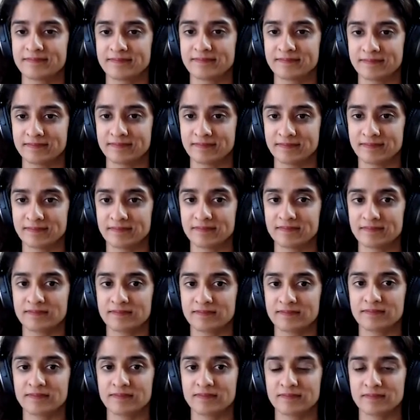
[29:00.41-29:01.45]

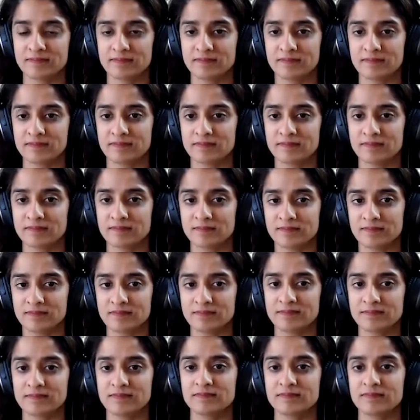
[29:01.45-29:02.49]

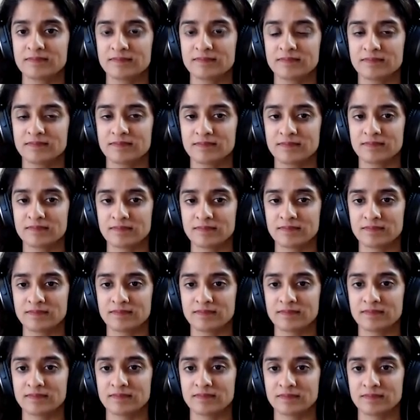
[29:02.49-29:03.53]

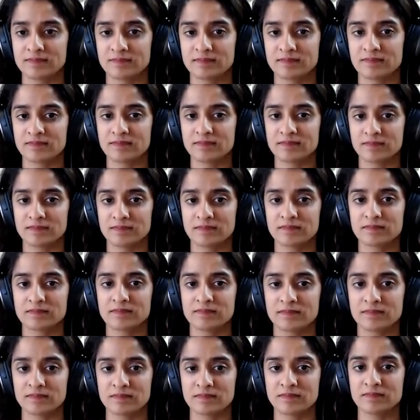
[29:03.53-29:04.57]

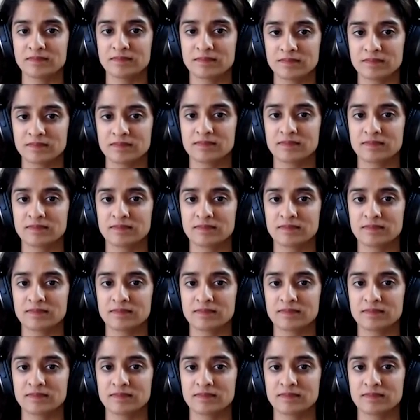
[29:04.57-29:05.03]
(silent)